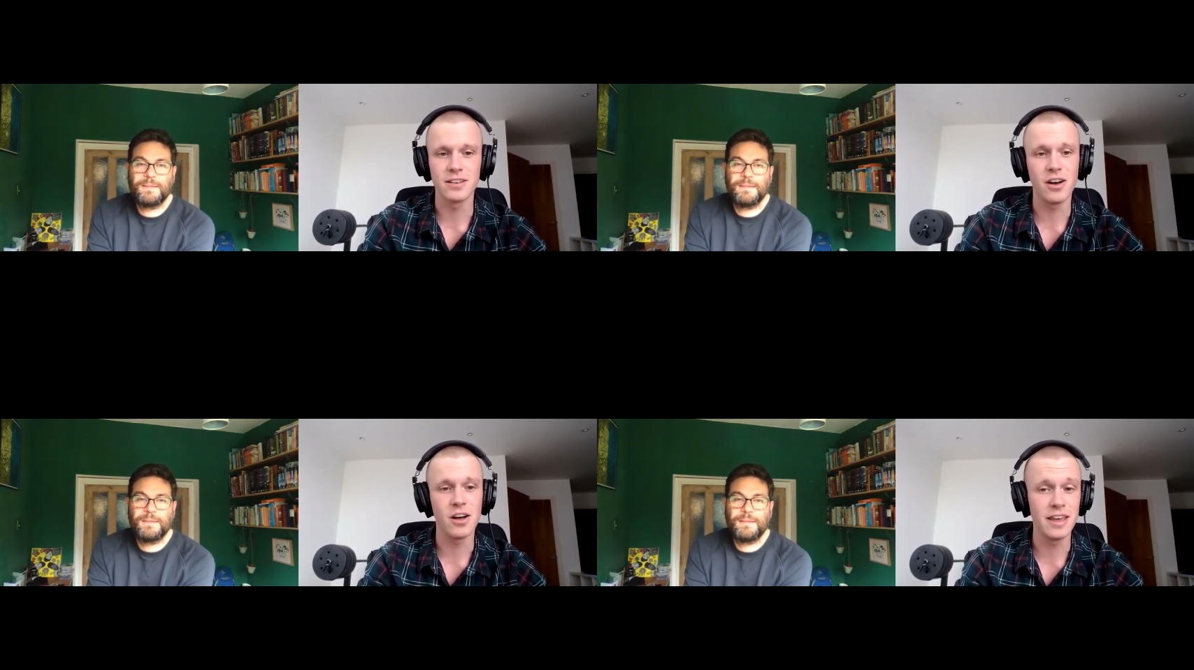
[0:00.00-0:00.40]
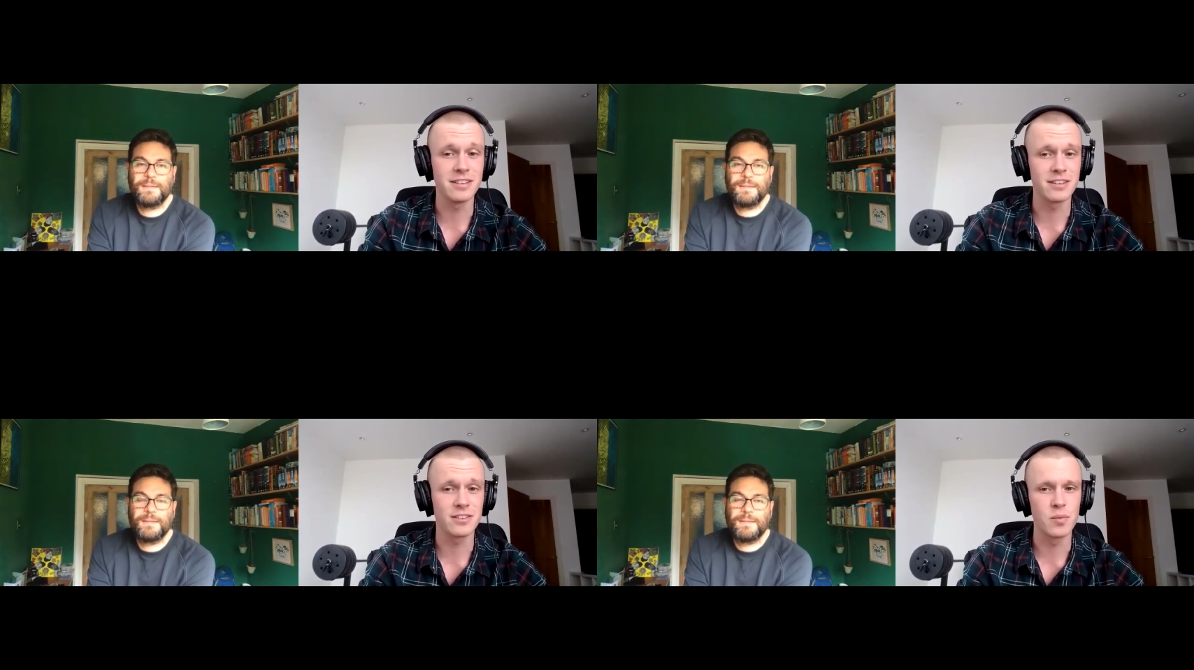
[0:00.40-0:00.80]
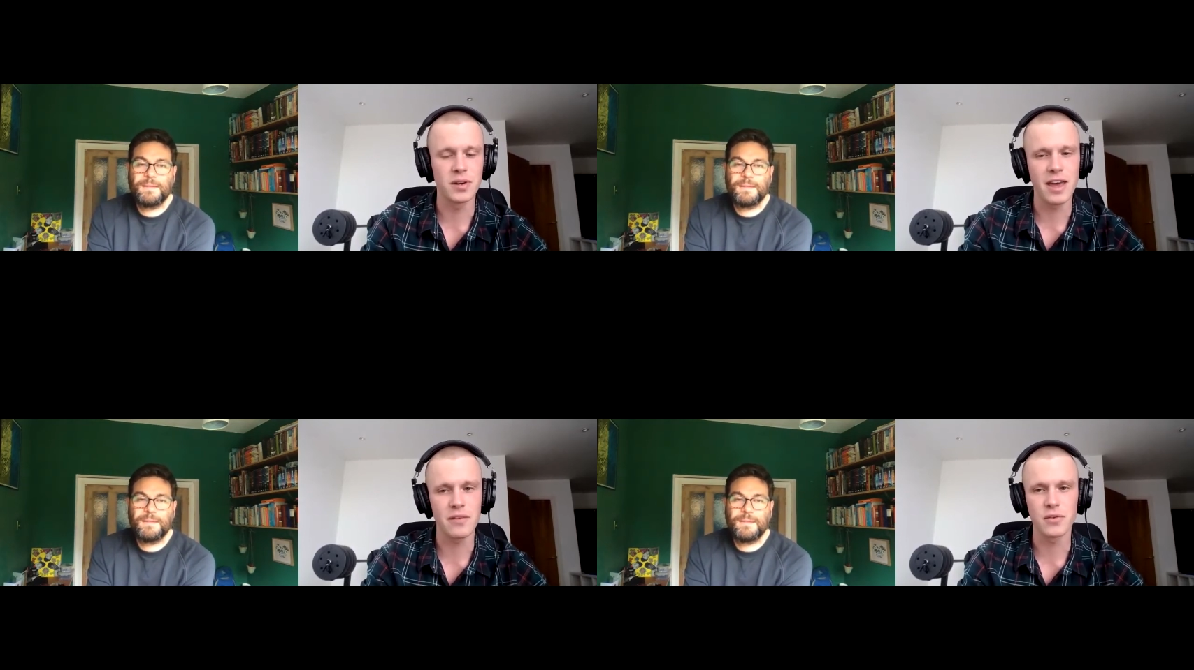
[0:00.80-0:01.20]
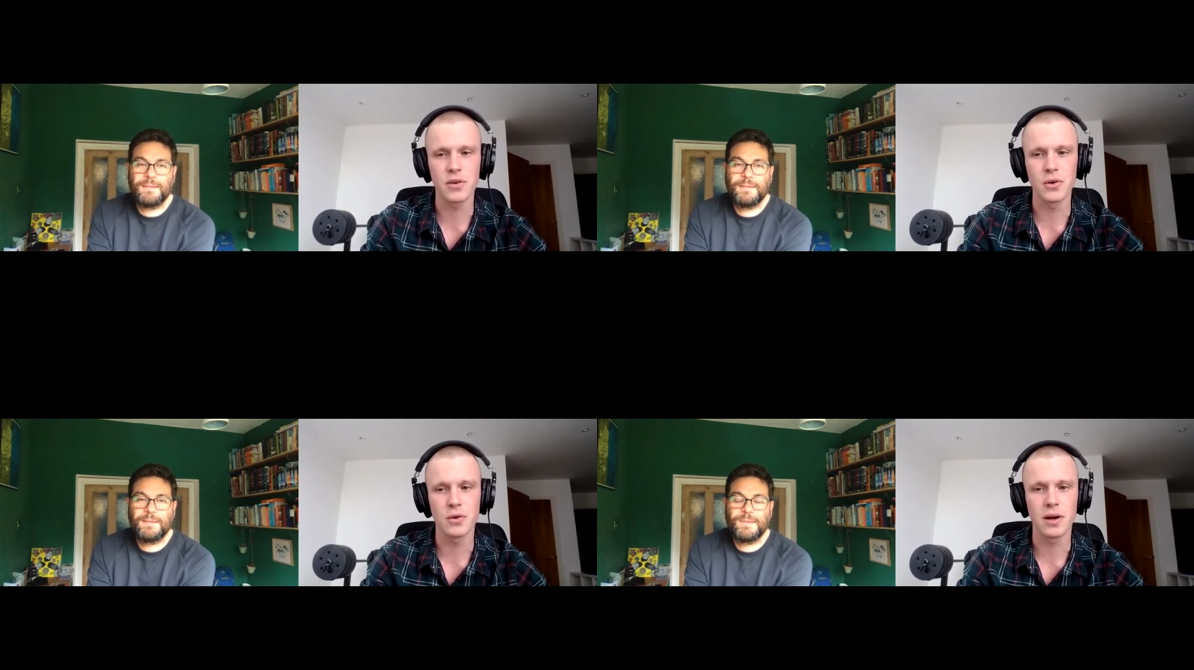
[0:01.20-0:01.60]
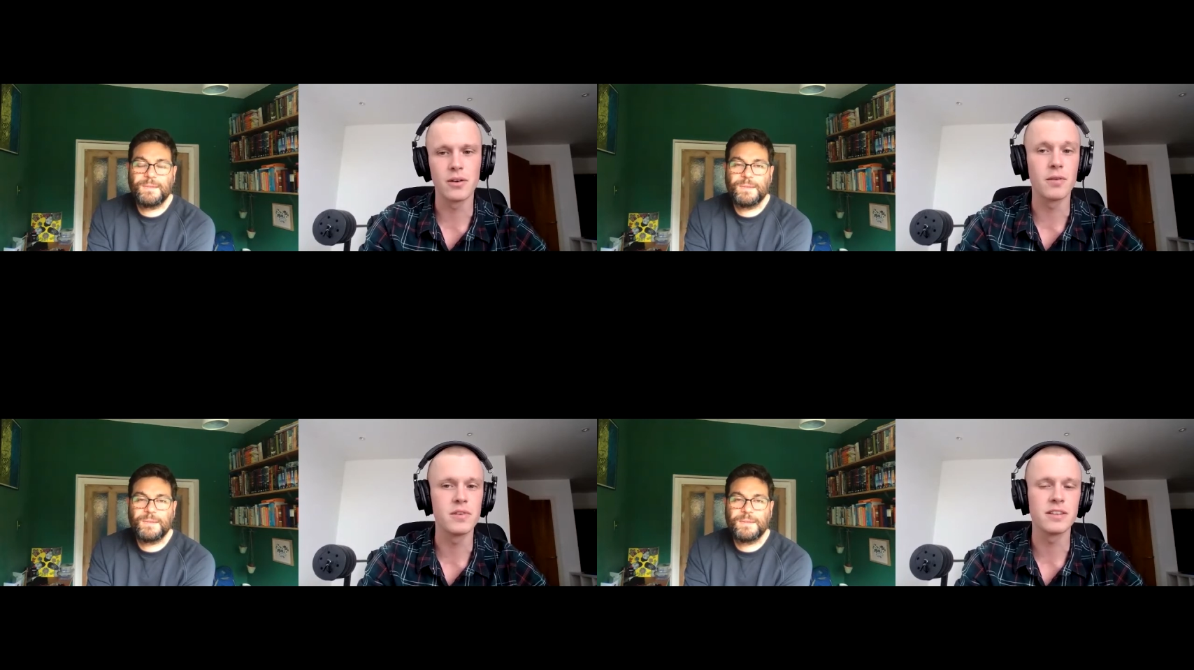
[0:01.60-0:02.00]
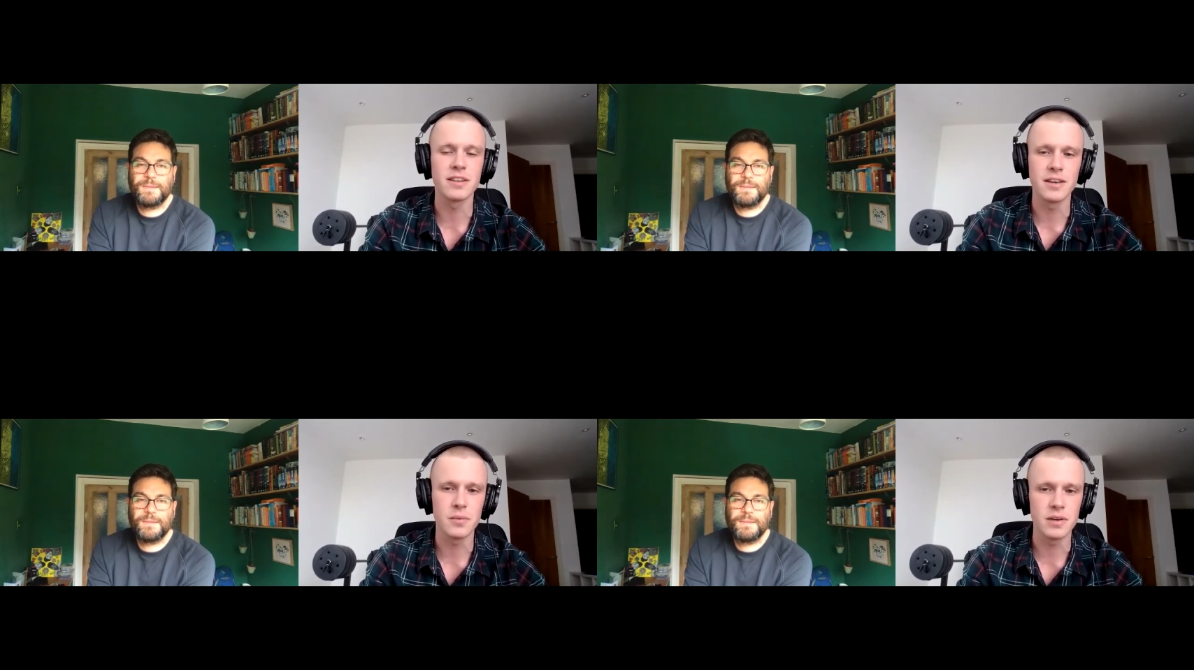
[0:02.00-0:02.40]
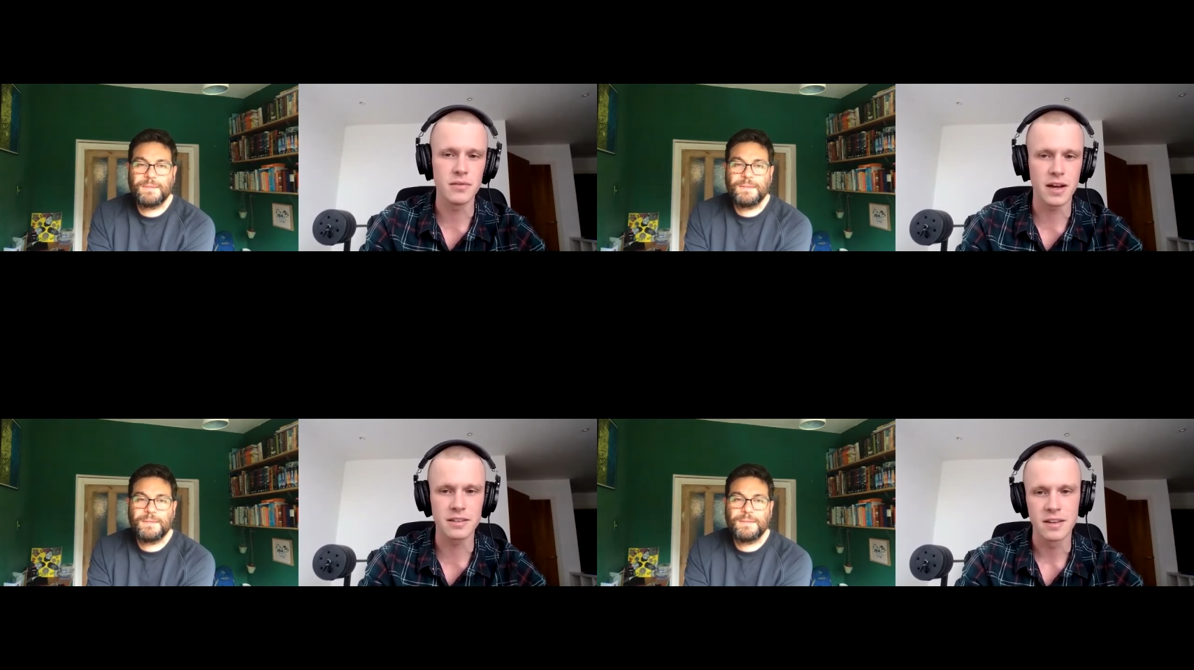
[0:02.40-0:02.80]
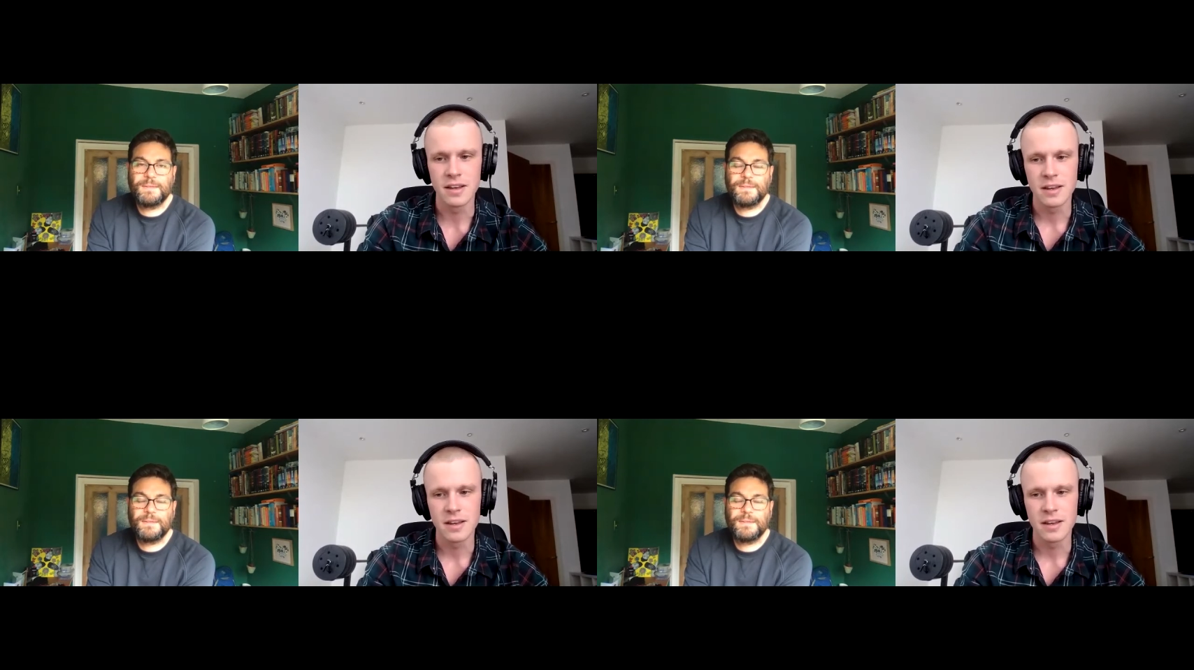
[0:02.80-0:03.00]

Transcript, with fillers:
Speaker 1: Uh, is this company ethical? And obviously we've had